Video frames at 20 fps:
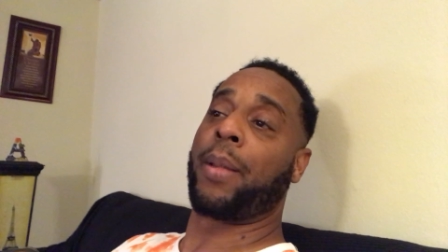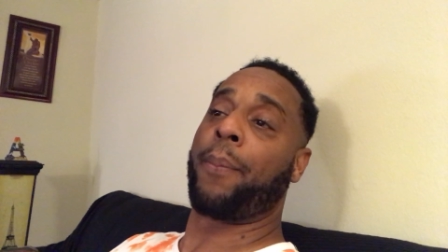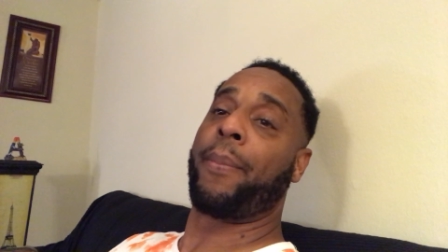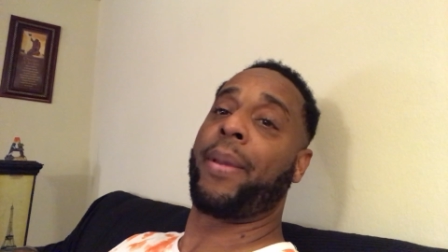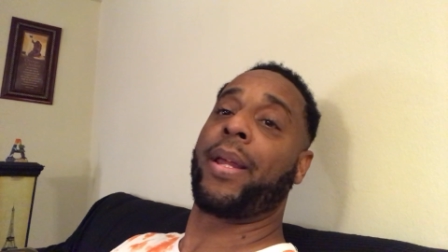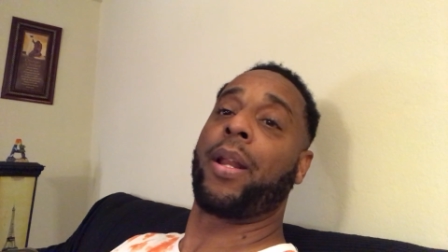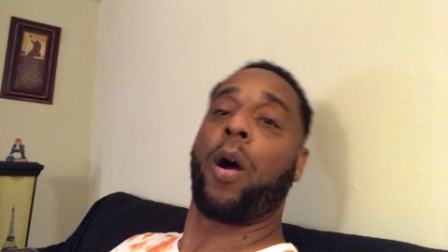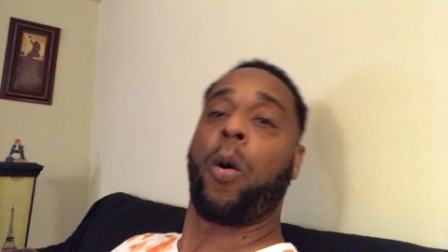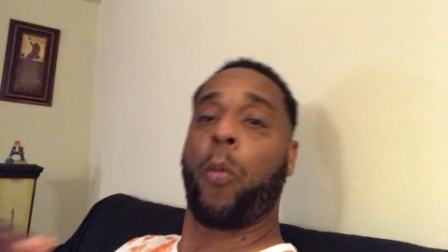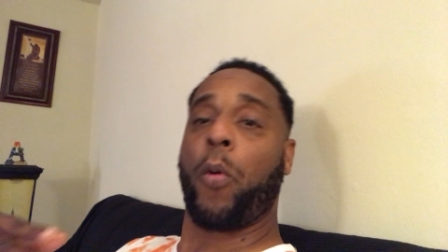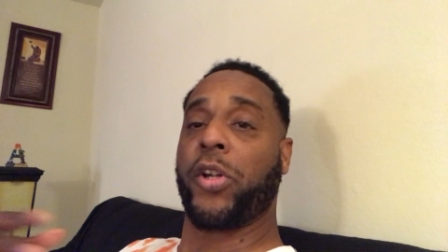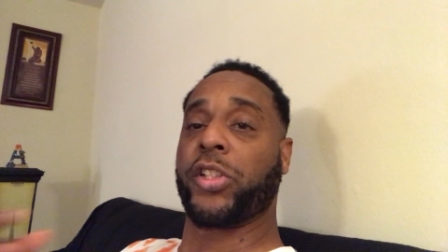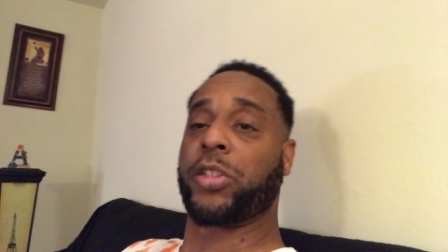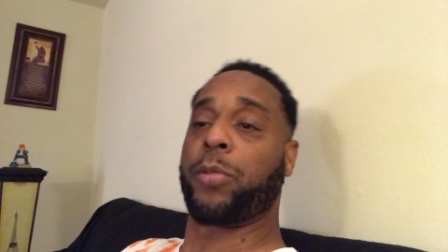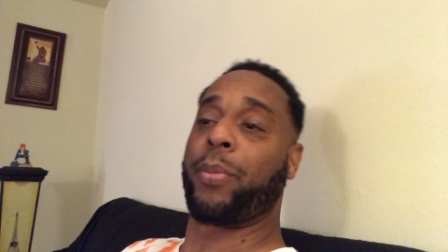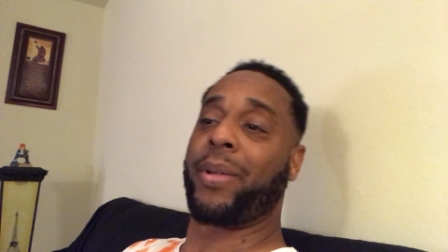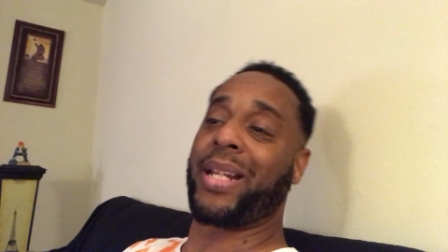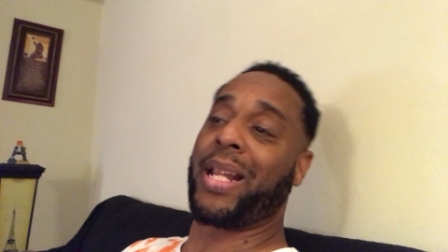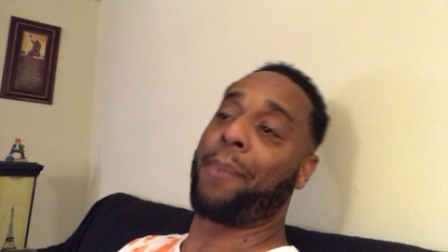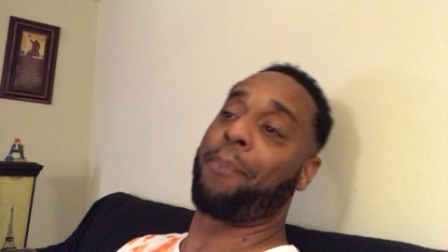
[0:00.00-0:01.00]
The men are
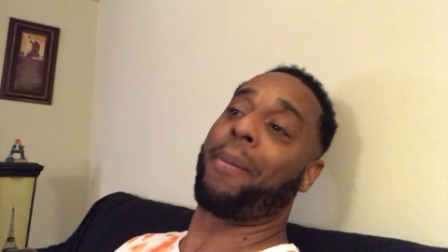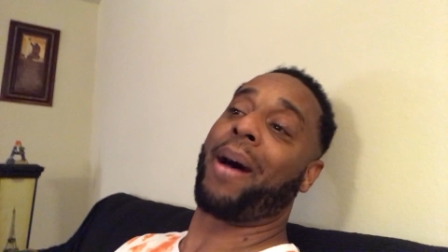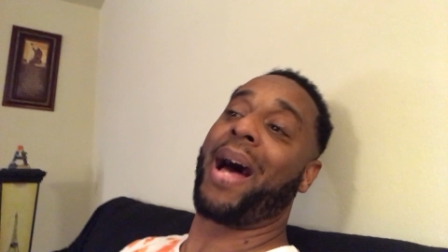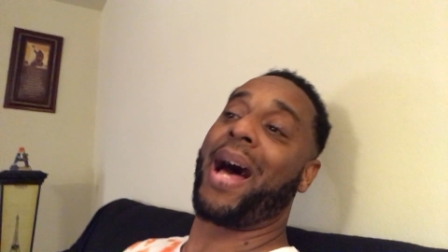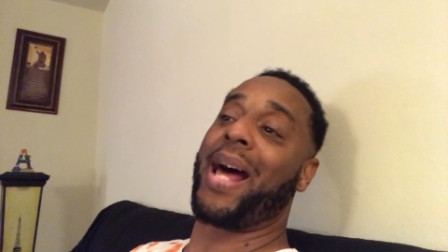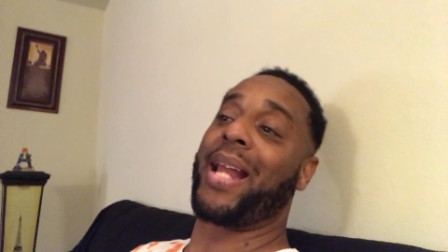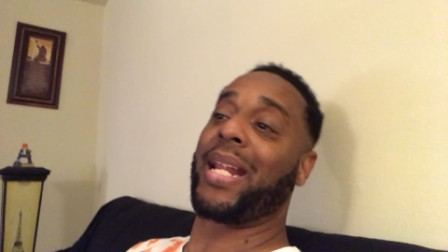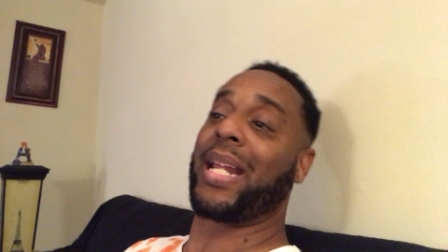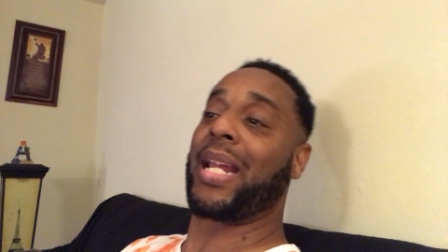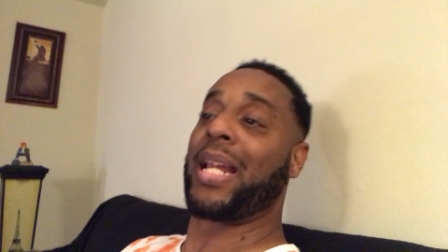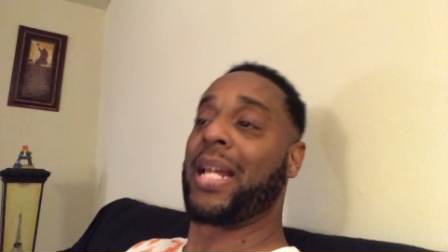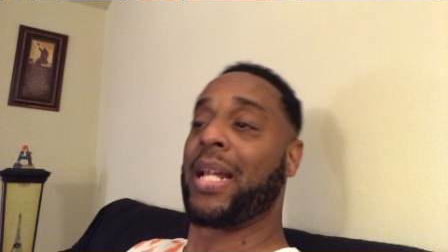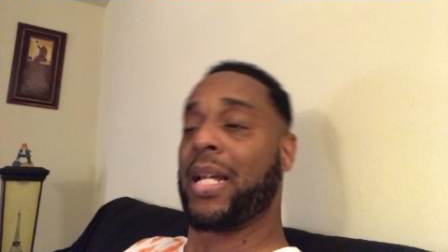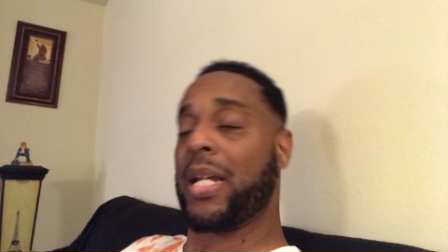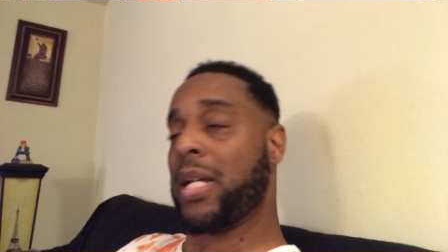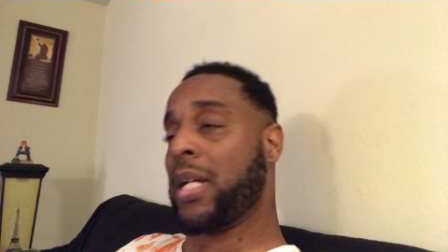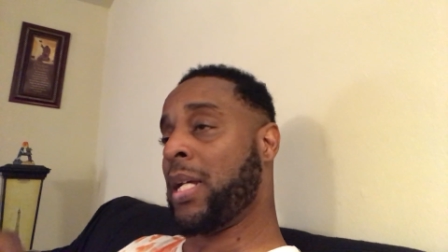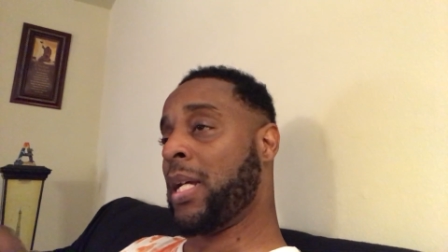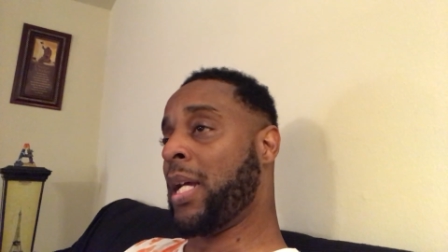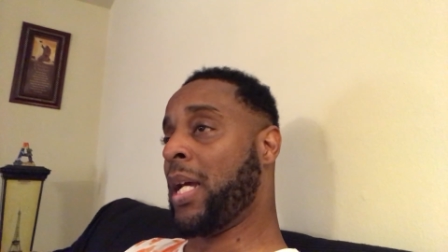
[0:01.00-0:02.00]
worshiping their body
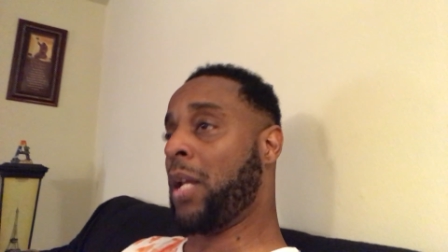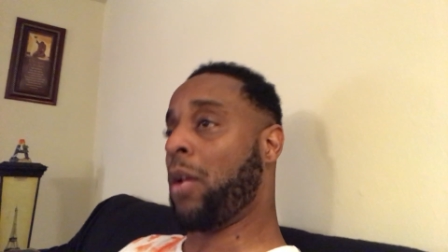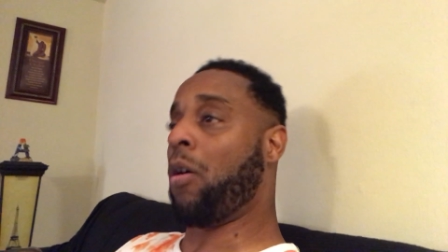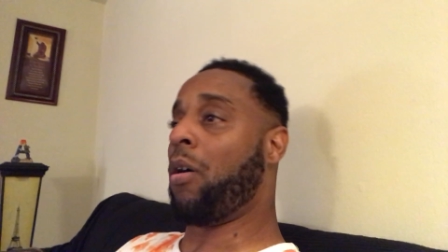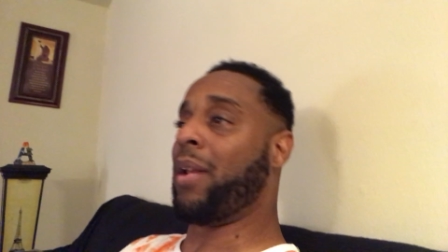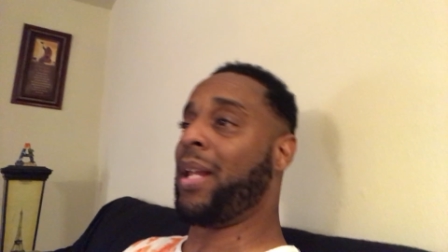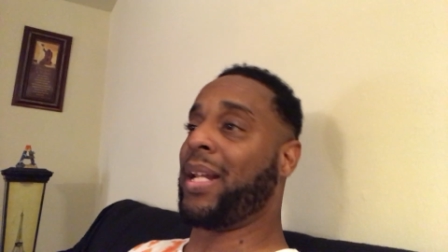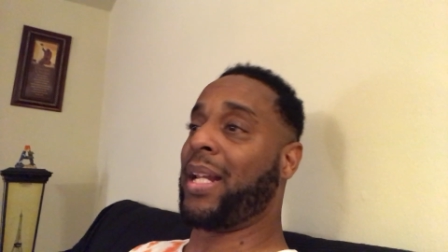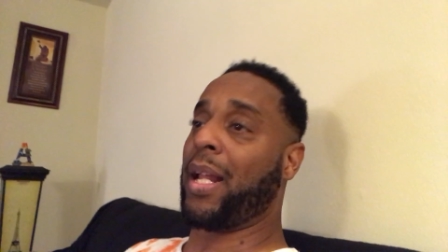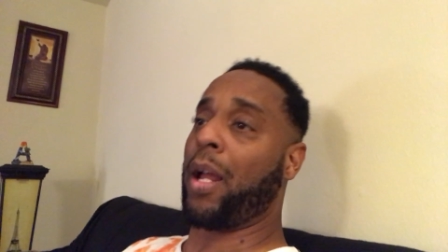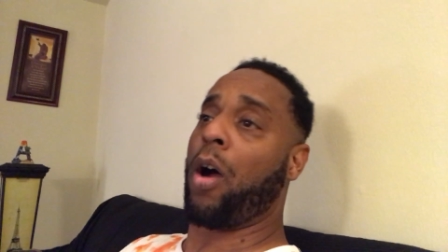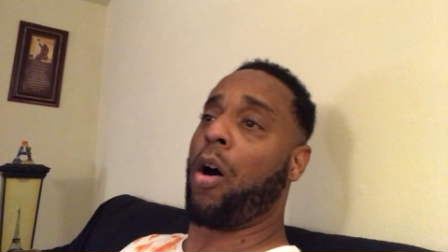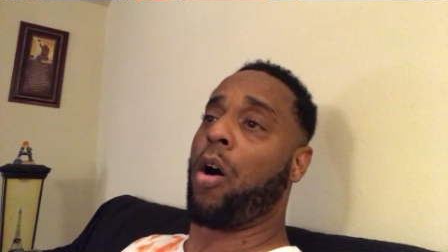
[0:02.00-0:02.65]
and all that. They,